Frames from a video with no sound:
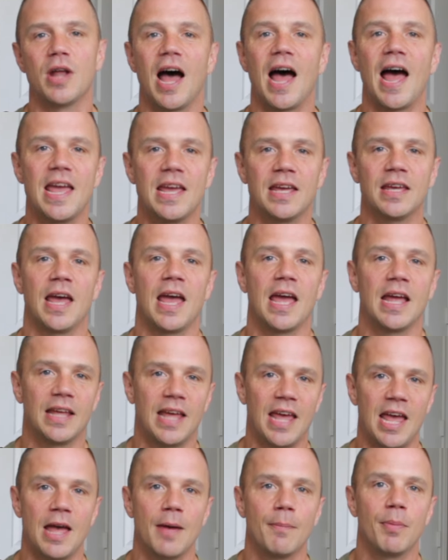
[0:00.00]
hike and
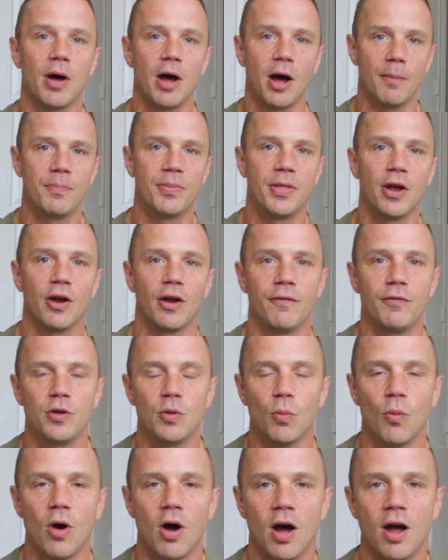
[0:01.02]
camp up there if you
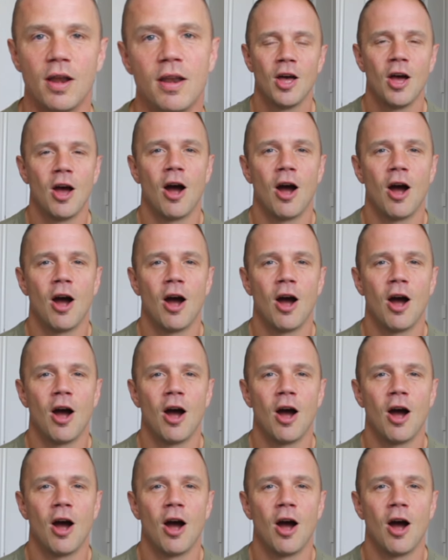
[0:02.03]
want.